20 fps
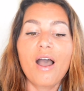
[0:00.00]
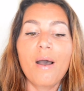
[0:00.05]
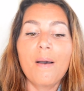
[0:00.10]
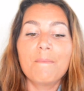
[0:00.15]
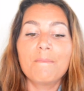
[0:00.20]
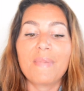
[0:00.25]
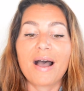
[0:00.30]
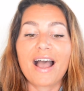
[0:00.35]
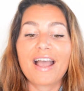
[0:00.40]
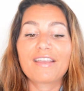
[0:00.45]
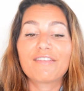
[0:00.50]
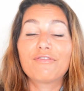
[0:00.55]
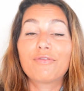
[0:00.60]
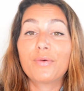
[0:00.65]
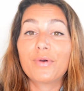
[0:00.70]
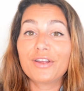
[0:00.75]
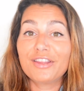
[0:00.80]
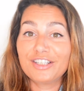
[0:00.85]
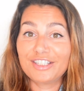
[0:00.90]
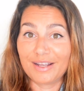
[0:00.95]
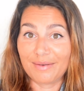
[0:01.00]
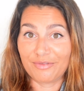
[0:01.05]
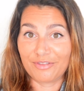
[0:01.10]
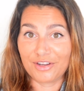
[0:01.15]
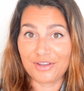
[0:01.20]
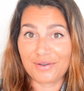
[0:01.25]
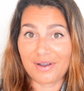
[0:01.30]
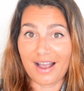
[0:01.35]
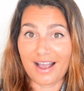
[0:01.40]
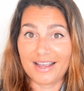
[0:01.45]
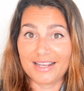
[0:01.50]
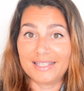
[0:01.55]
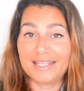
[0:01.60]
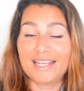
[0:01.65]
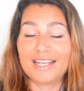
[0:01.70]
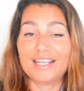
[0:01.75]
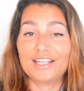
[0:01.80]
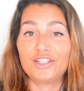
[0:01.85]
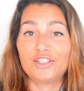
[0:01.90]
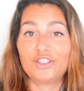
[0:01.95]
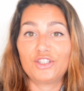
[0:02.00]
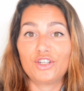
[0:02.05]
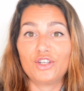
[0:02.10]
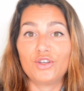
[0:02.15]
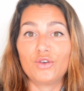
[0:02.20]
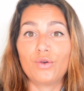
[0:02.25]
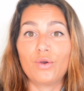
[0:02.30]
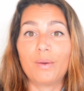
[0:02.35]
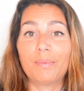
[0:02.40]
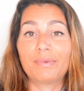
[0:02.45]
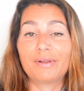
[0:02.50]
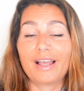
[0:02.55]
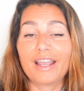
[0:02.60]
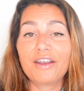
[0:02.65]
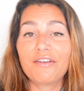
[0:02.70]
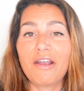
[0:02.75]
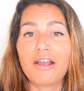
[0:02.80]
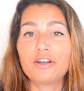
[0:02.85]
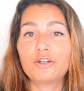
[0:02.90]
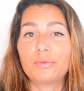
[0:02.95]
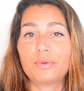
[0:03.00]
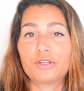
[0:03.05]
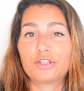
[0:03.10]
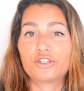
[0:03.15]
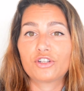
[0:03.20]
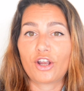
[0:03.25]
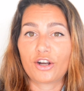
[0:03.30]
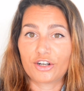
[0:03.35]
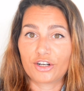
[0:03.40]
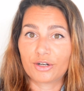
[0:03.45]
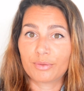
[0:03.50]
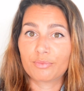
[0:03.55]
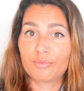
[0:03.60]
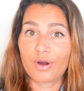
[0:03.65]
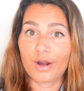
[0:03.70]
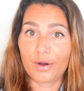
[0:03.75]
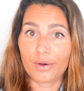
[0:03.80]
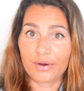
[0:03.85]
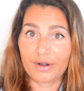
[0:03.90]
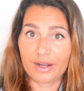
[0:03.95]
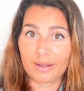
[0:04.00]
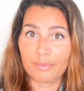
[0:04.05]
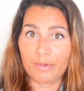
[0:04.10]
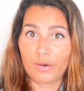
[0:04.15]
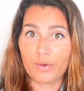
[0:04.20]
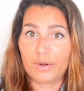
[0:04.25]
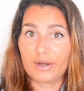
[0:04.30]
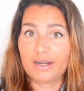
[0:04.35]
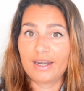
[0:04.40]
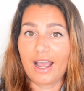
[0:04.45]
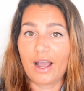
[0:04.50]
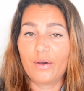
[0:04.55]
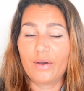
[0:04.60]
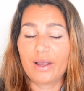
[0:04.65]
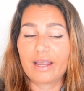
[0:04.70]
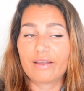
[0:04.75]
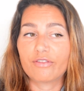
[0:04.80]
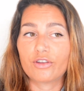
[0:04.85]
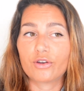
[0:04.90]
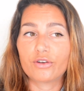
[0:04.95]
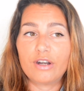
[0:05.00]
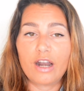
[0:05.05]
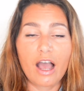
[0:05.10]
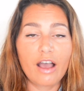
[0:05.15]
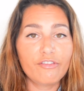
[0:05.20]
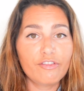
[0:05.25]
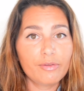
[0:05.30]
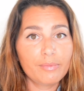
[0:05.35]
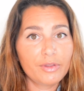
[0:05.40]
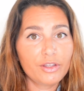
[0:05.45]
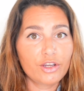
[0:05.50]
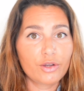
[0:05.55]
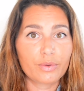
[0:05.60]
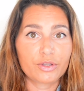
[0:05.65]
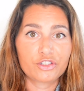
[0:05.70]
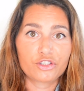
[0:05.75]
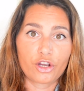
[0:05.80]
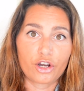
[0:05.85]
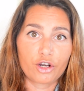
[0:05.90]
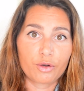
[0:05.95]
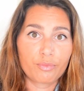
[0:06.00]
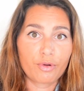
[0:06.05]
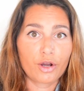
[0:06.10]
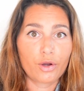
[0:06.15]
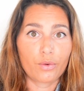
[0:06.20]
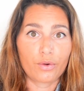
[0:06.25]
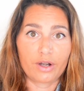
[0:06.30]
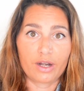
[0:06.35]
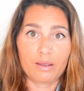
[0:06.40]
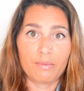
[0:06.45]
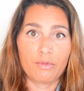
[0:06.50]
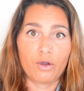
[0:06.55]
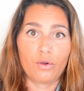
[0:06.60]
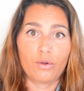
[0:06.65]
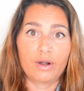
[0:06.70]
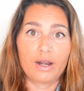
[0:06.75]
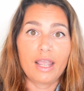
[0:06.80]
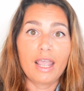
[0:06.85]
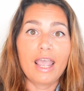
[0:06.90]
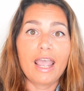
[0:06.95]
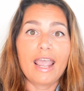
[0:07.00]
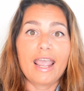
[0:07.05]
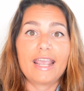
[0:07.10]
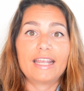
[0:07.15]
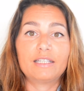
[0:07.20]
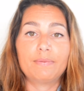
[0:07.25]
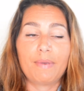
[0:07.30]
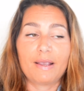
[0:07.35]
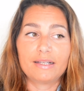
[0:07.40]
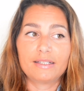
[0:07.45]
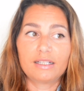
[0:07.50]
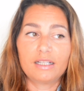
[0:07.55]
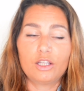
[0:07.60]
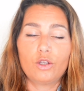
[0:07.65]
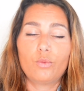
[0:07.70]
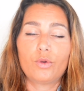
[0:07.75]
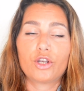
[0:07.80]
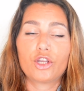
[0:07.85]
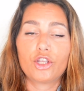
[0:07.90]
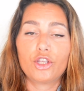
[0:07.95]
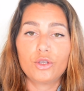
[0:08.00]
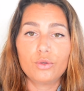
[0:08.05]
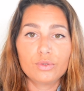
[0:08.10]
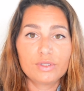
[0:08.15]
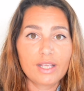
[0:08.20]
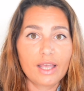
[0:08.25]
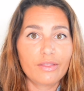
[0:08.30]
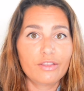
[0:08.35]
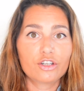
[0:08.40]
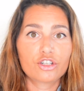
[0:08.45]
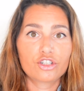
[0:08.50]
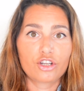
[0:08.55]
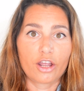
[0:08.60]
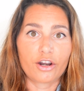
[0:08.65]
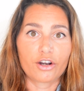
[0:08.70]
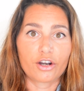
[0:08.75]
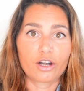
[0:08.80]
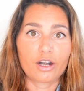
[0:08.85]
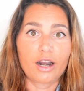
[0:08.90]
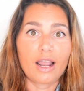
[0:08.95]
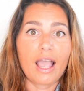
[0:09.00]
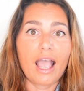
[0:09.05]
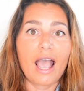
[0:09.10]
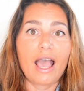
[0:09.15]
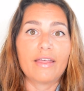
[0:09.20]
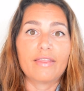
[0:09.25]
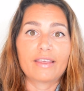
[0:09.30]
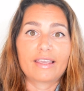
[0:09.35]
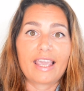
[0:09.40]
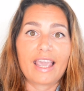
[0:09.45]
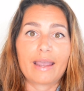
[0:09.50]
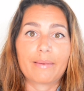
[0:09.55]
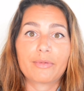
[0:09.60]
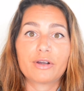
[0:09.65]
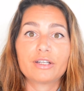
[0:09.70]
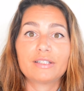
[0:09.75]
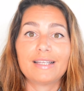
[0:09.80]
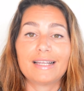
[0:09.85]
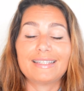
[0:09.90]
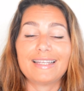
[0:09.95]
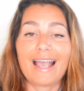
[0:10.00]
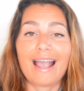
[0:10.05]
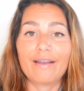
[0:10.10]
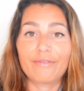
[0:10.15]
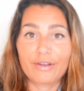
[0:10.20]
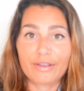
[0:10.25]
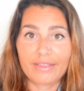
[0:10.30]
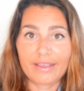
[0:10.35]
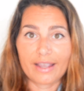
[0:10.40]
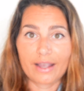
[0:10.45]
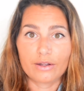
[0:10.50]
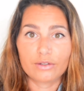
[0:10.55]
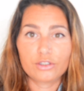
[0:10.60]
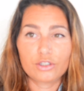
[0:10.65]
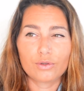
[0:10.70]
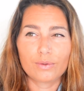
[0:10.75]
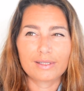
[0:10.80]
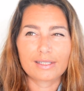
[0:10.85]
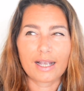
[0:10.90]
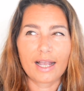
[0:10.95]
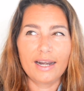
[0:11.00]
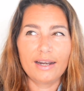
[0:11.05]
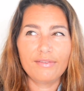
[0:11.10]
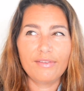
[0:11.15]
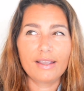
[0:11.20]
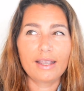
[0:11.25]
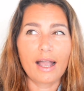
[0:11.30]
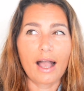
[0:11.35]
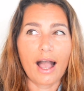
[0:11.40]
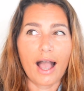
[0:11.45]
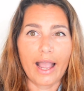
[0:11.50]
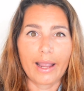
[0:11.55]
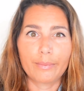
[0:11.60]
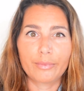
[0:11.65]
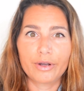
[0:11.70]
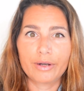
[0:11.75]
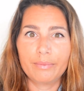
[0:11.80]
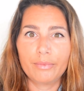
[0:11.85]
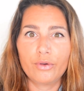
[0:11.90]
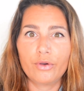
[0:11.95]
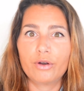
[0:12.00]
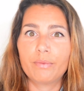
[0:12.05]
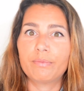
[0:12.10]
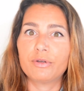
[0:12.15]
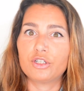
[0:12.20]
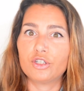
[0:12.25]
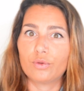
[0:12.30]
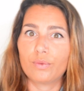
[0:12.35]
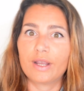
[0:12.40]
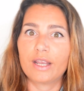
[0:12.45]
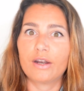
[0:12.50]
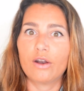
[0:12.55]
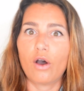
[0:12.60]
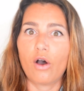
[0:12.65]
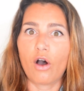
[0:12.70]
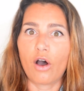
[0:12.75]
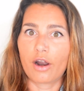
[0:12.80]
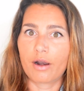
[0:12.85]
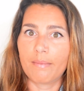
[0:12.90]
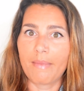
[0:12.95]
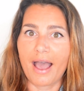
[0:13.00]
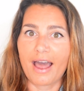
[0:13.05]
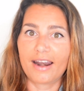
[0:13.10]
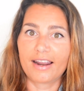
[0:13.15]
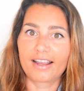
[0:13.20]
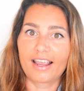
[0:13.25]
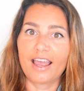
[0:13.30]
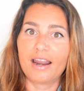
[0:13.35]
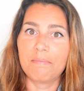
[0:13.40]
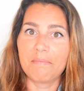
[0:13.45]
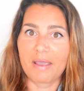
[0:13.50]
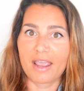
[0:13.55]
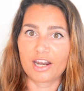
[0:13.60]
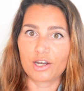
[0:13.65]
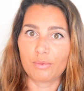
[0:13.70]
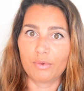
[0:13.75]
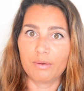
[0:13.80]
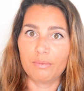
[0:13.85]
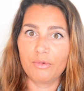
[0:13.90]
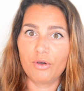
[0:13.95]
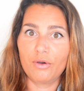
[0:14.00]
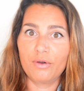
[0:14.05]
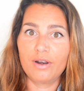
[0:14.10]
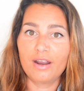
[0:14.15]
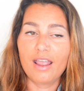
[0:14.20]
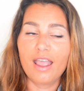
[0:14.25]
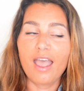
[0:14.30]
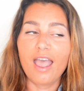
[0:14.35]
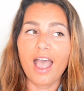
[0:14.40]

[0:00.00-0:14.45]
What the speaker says: My fourth tip for you guys is to play around with shutter priority mode. Now, if you're not familiar with shutter priority mode, it's basically when you set the shutter and the camera sets everything else. So it's kind of like a hybrid mode between automatic and manual mode.